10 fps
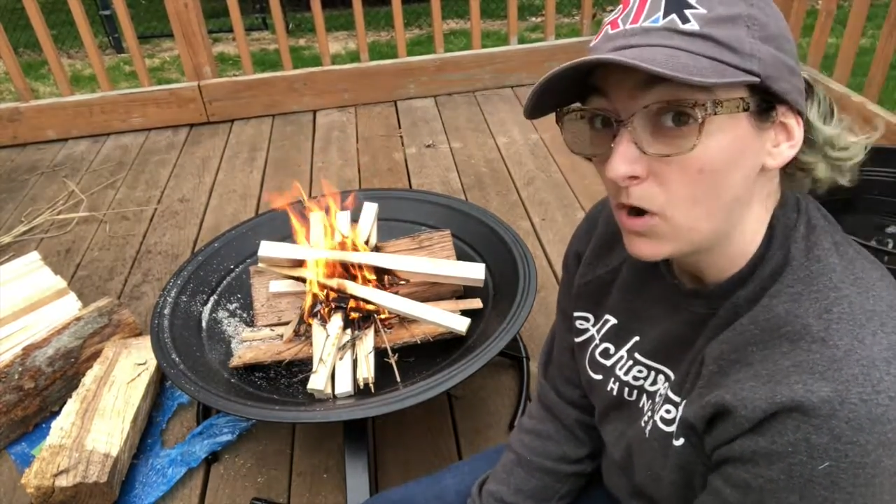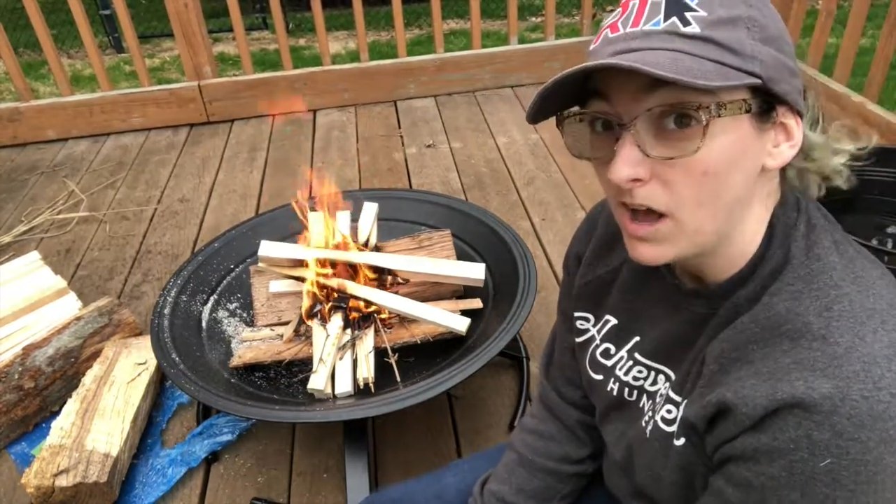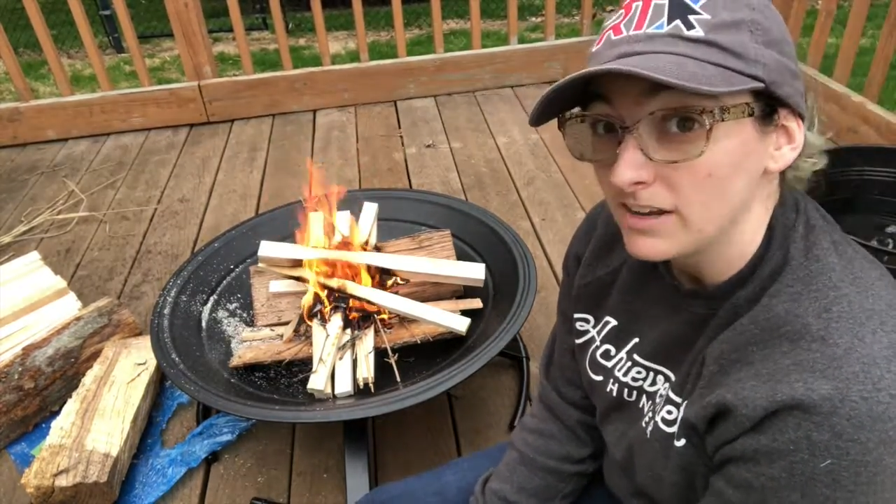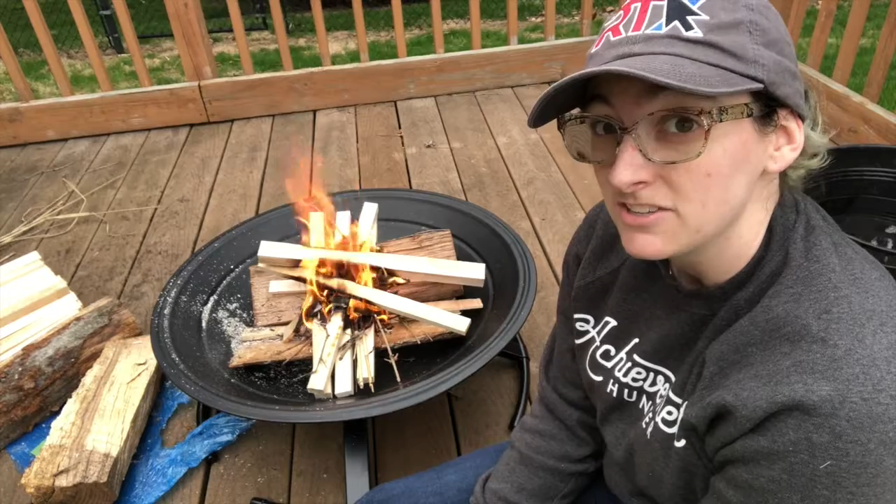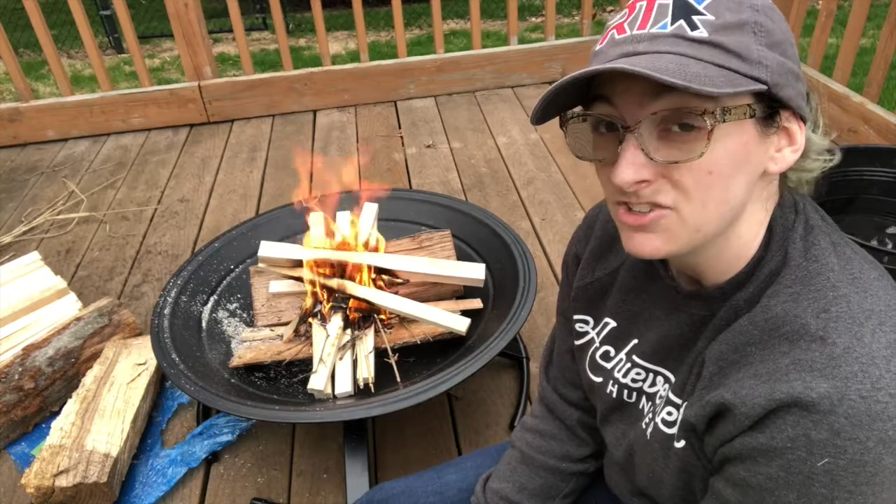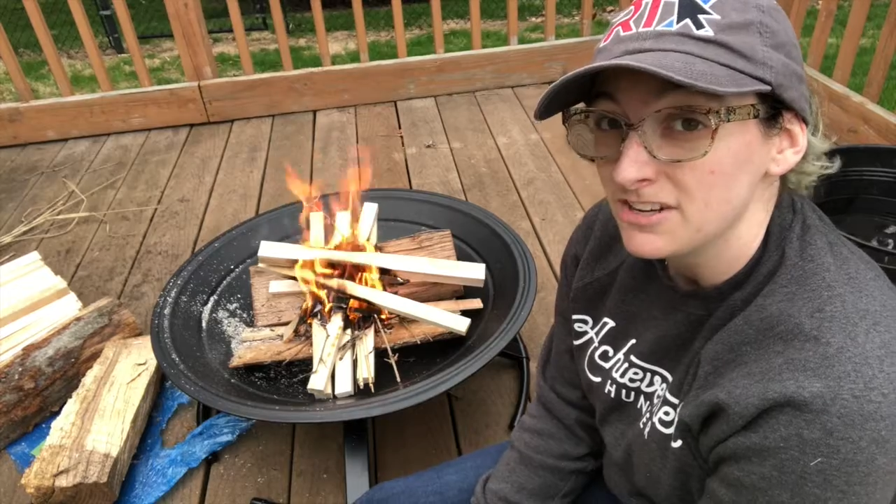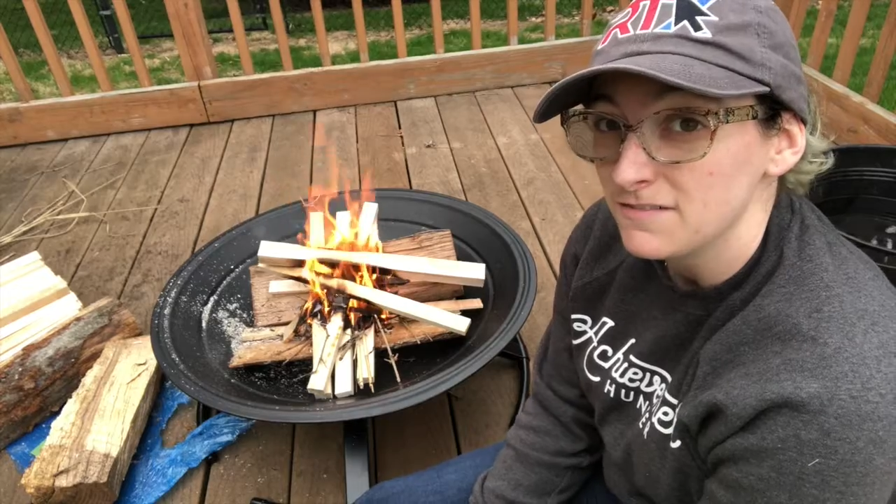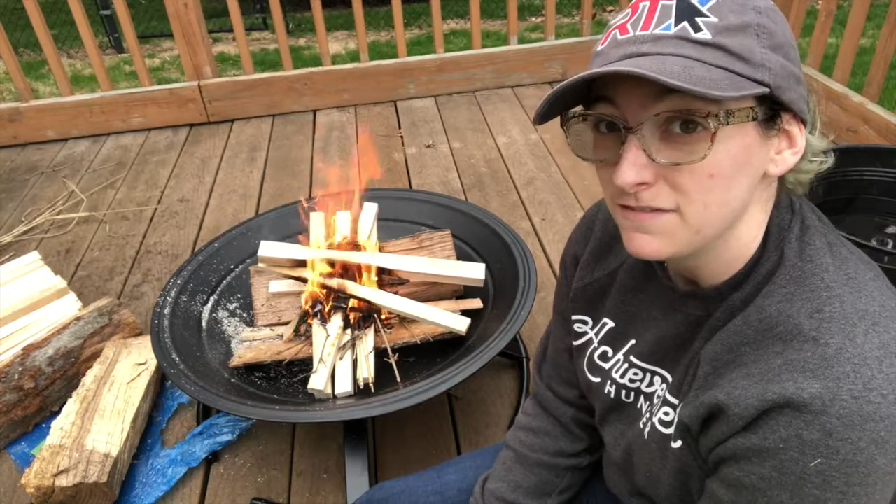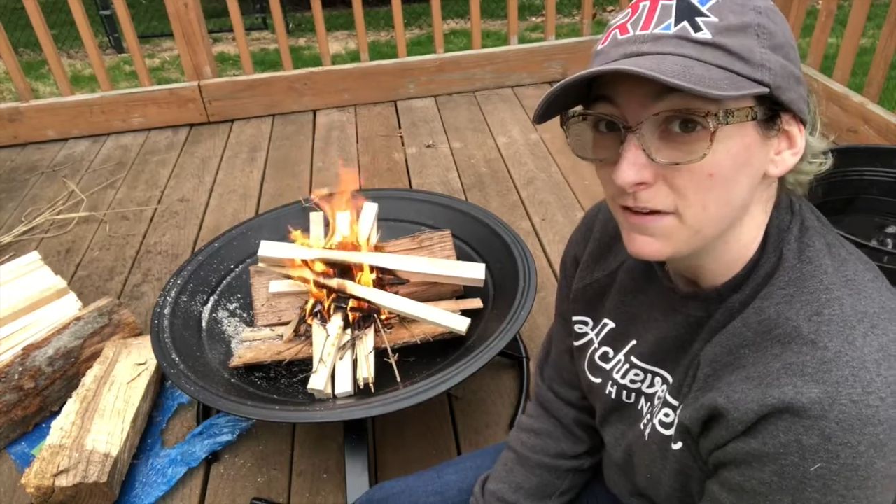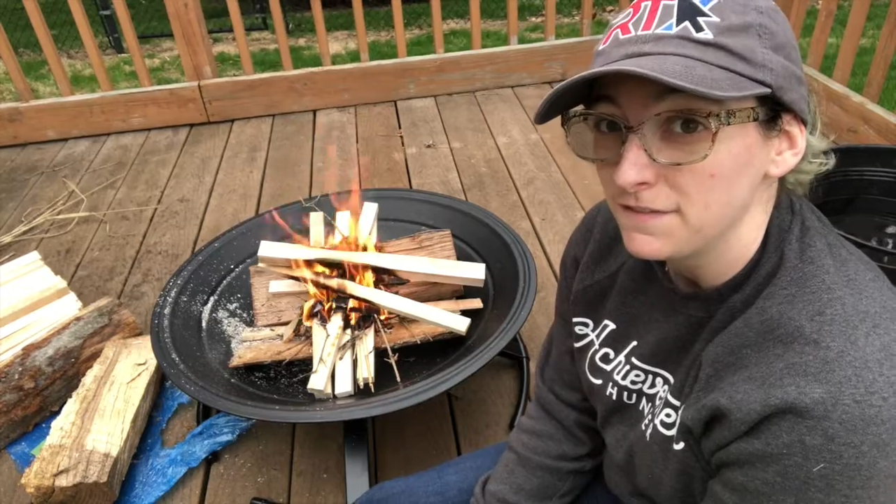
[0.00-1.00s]
oxygen
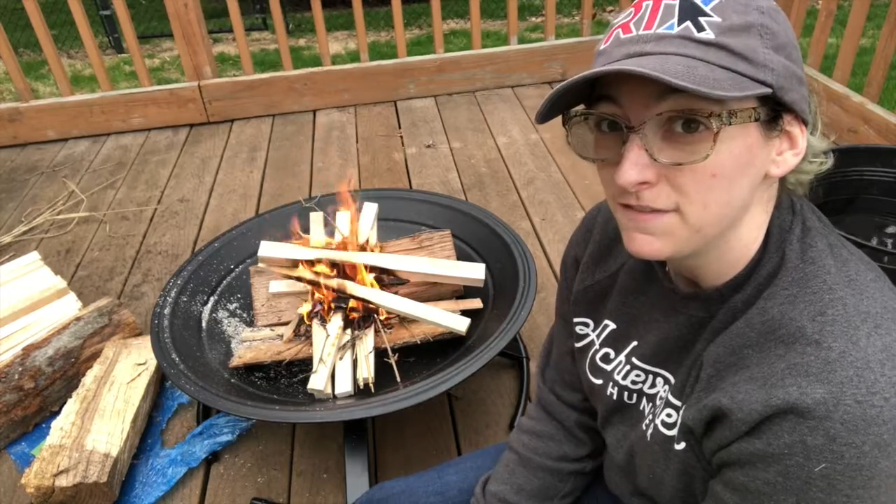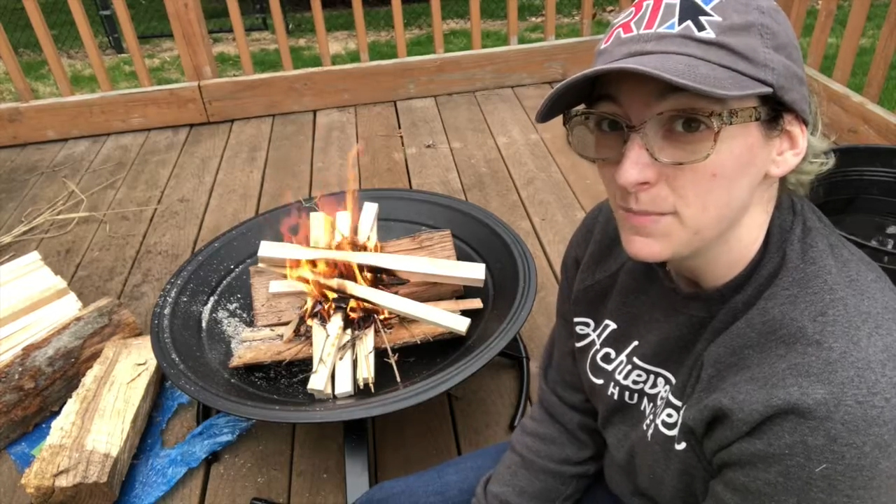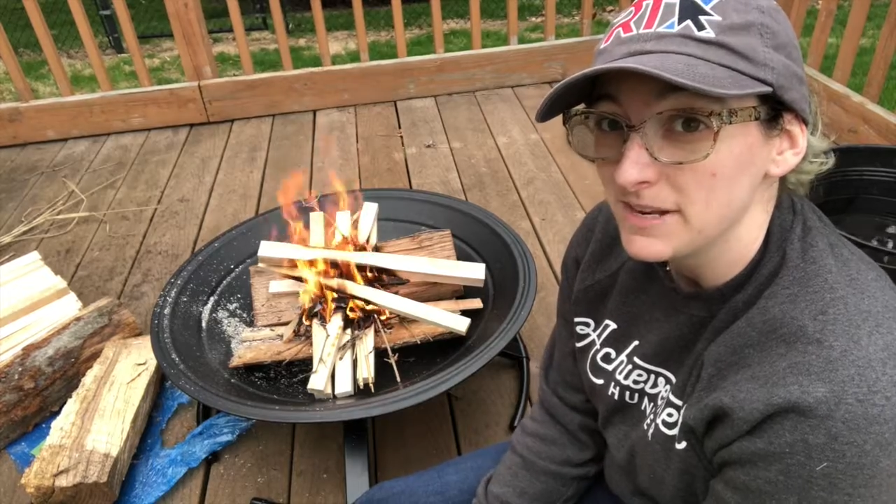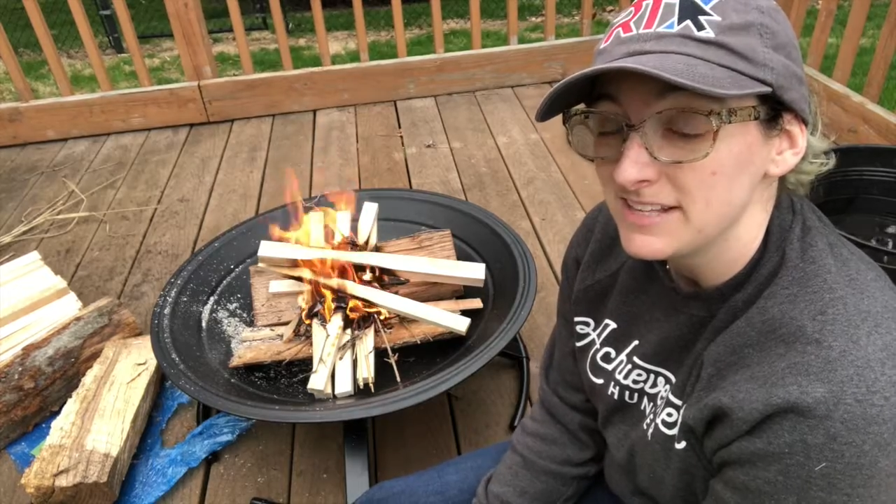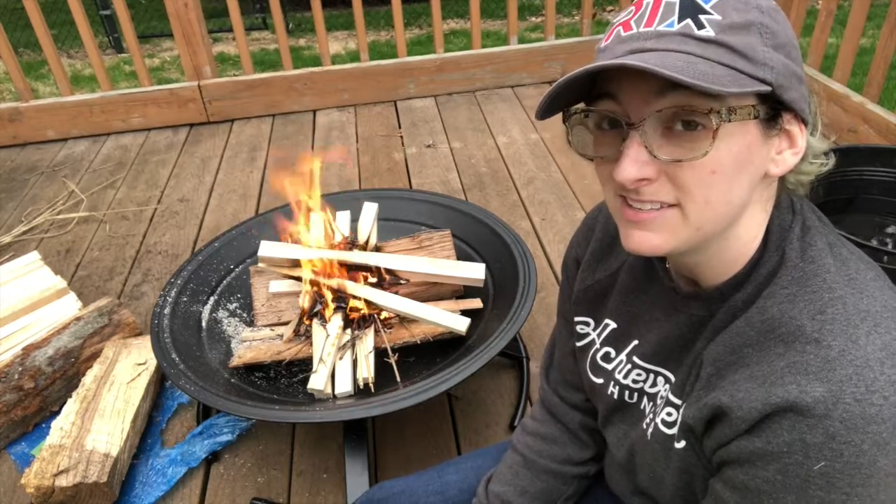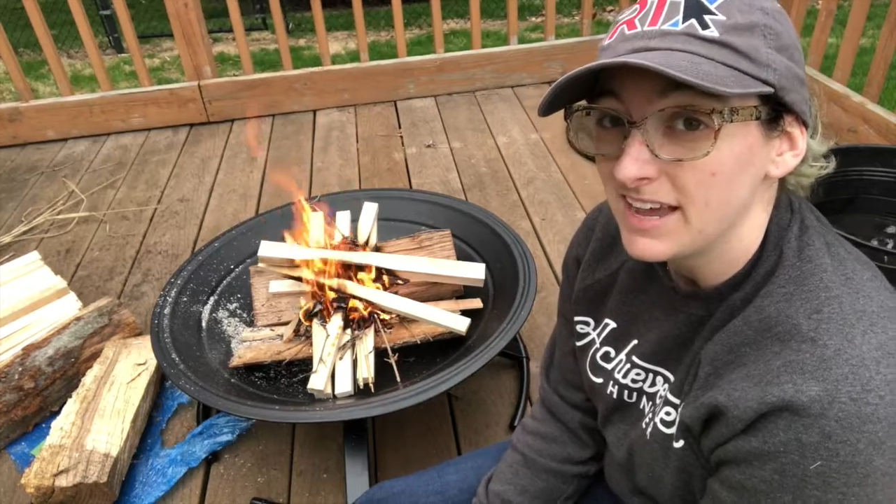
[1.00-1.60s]
for a few minutes,